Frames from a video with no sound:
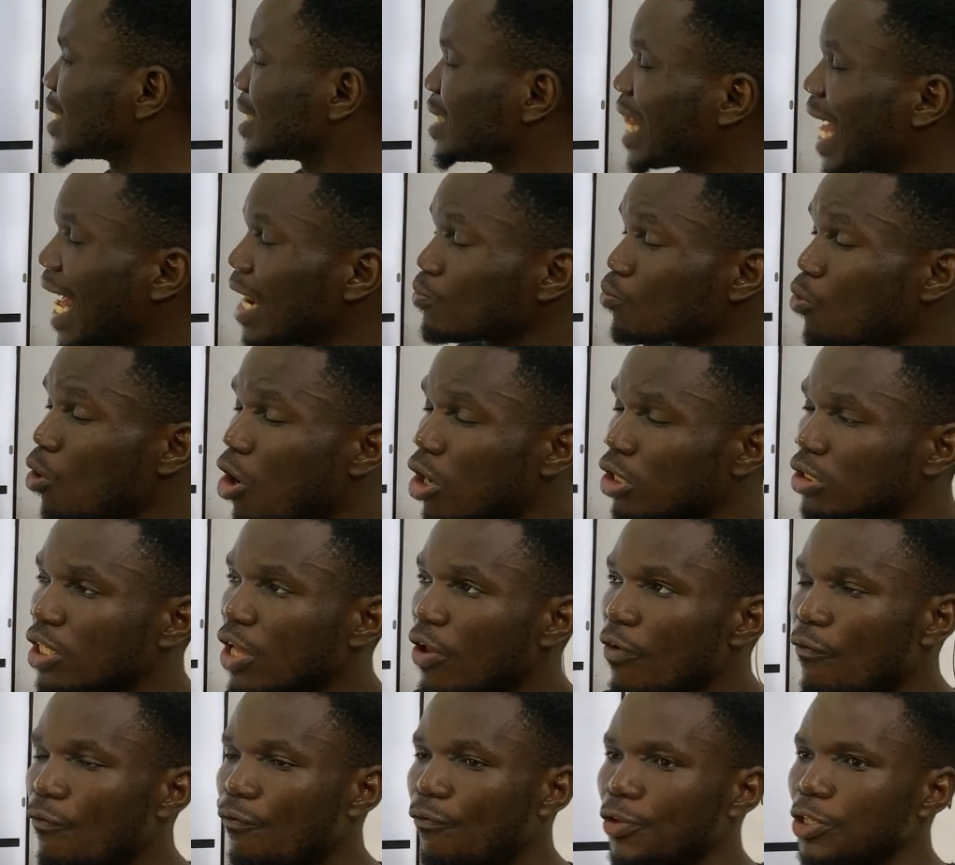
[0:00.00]
than what?
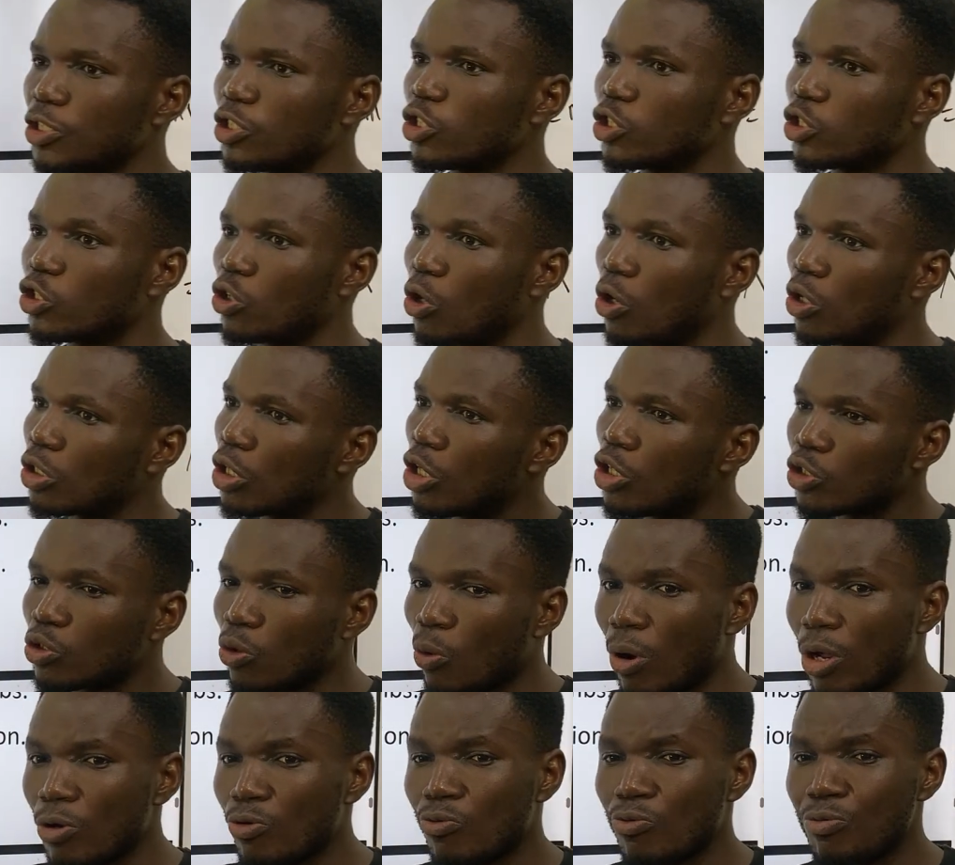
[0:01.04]
Fission. So
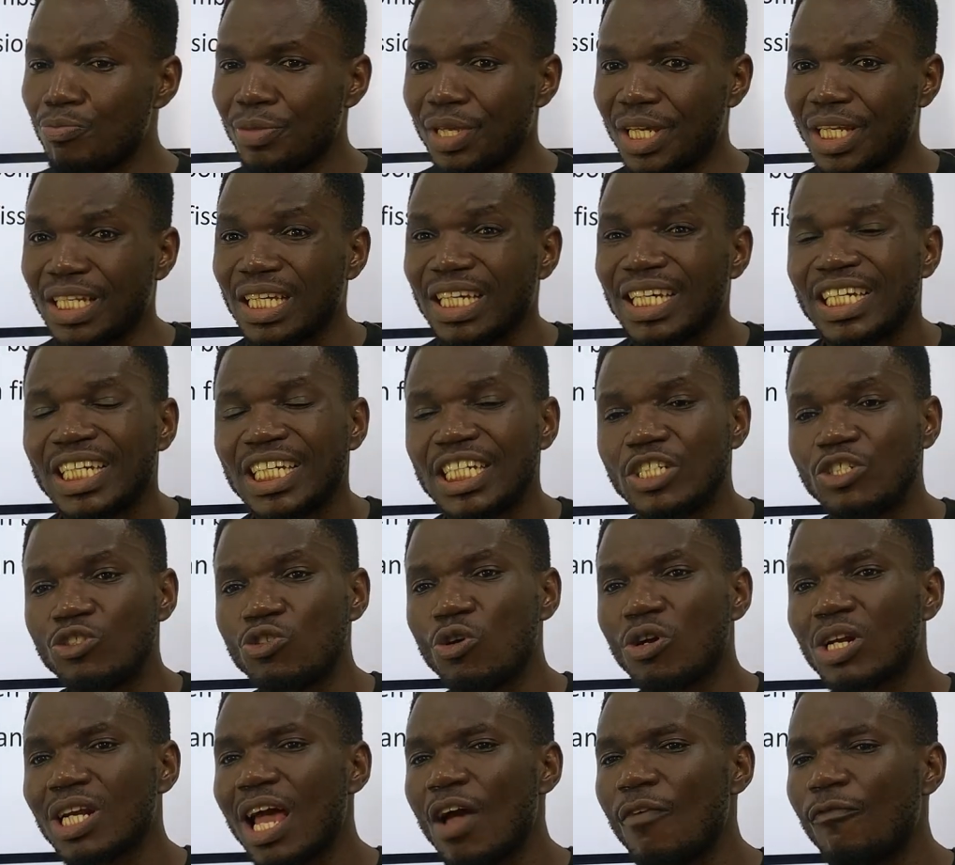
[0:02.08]
what do we mean? In
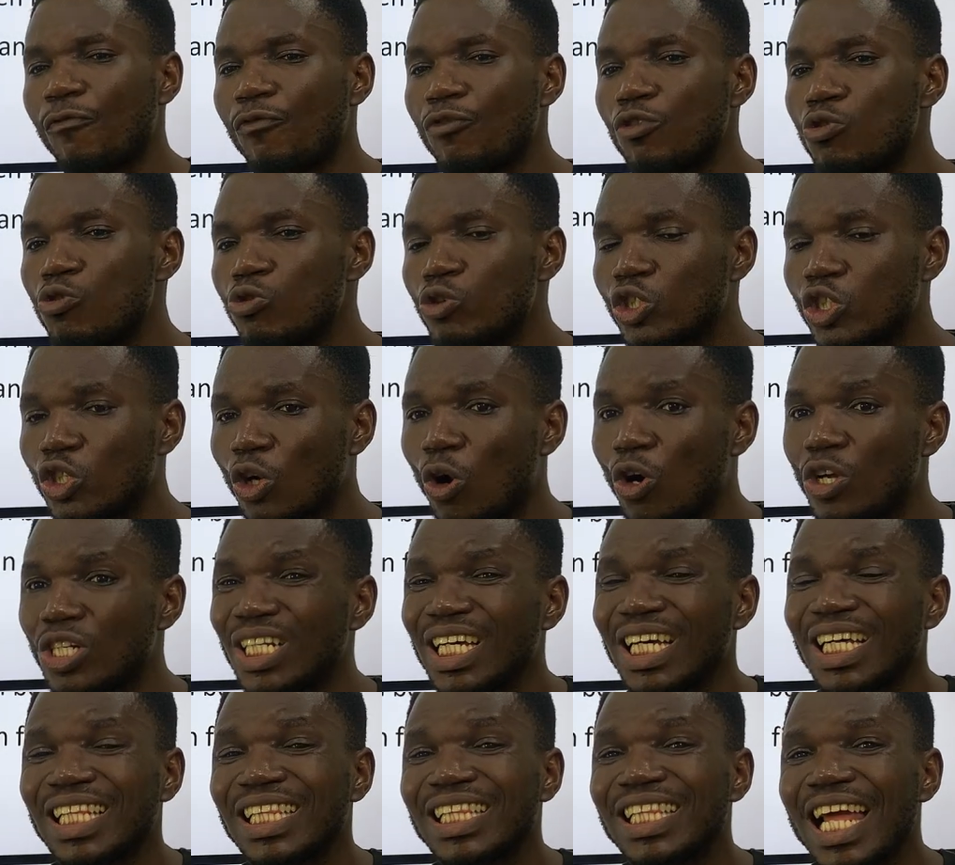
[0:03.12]
nuclear fusion,
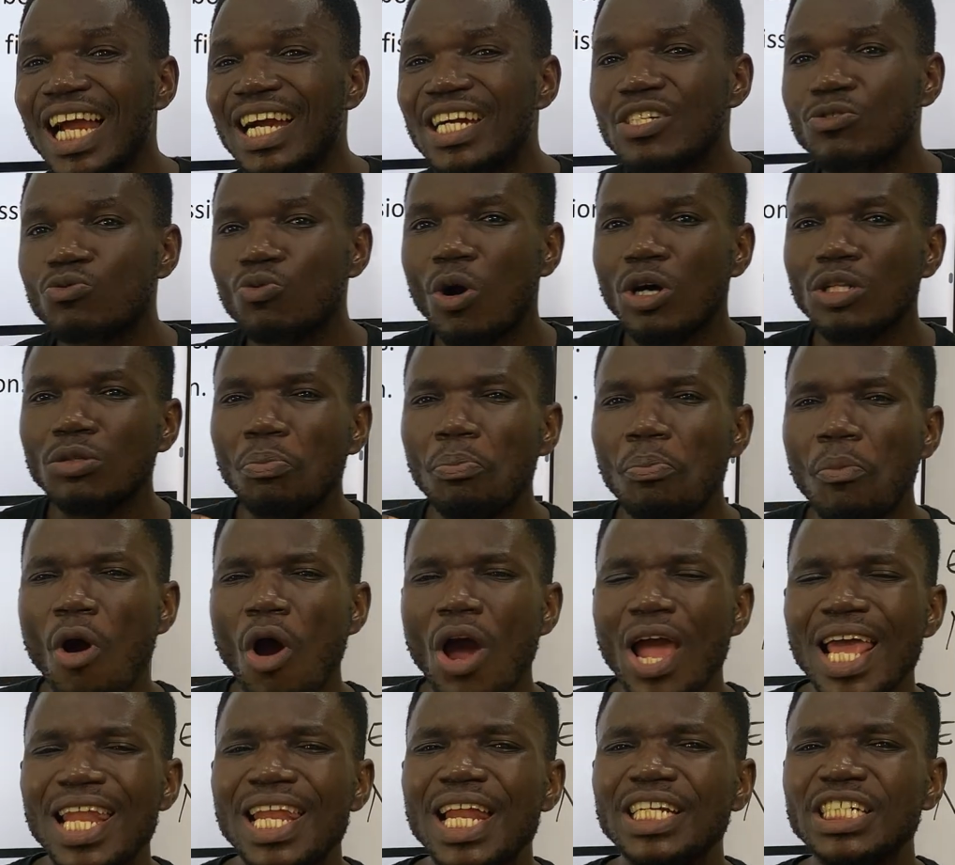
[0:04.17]
there is what? More
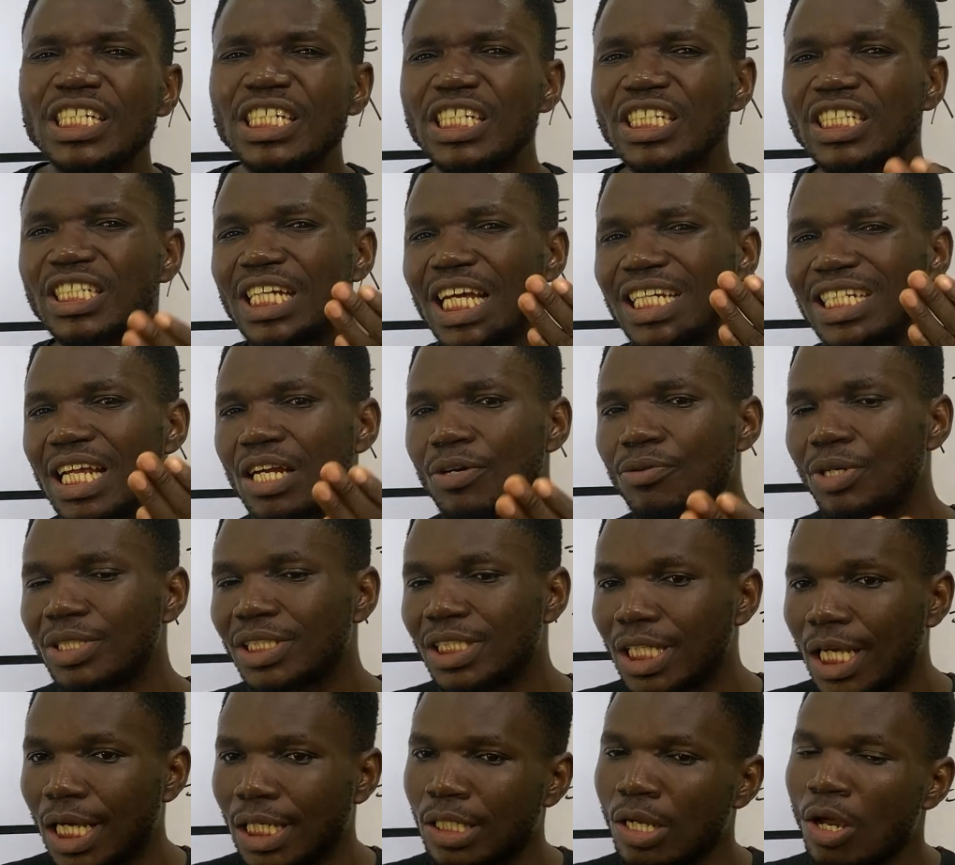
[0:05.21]
energy
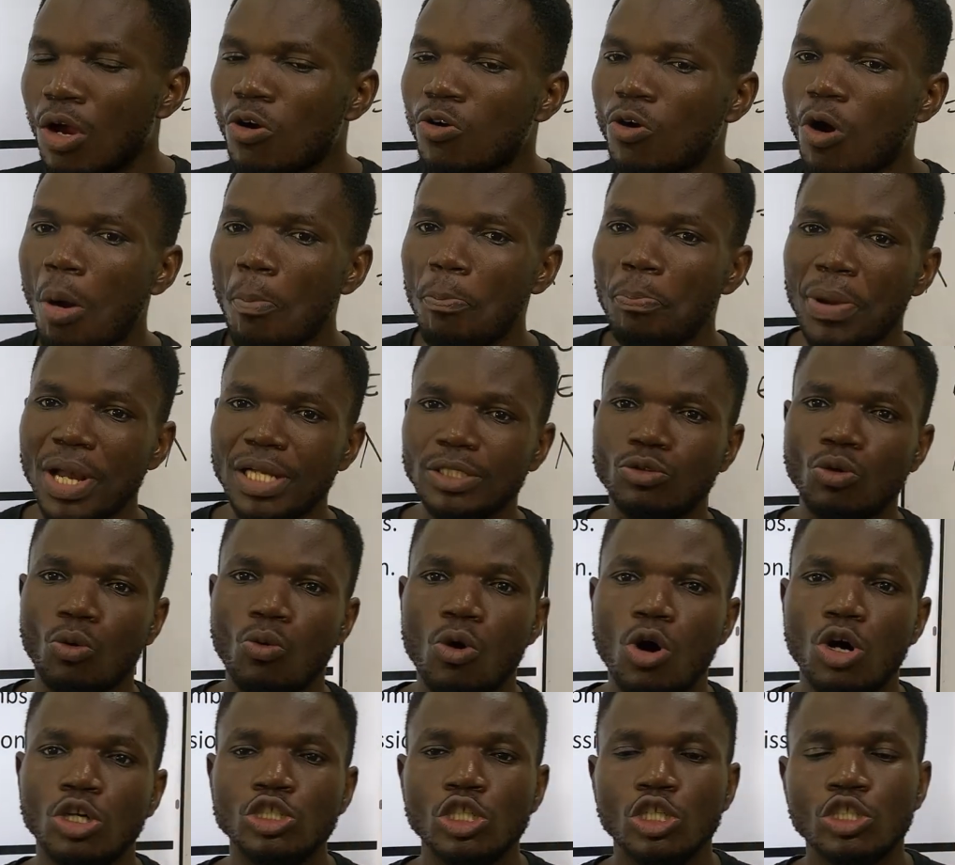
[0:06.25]
generated compared to
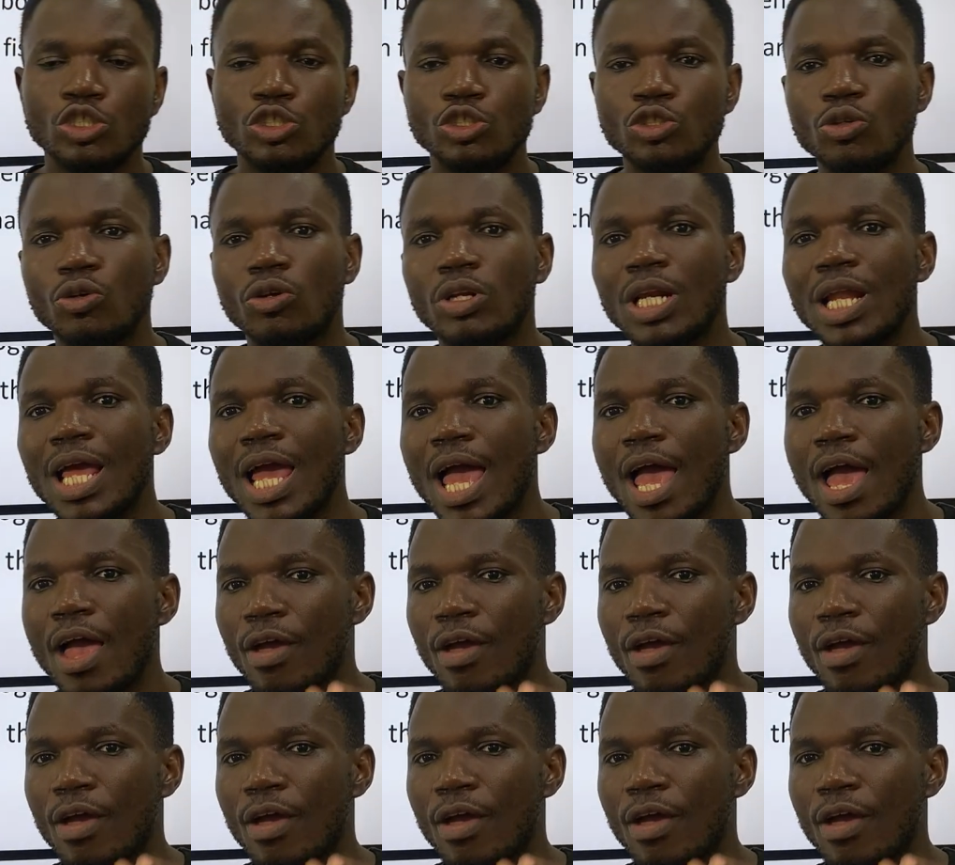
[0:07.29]
what? Nuclear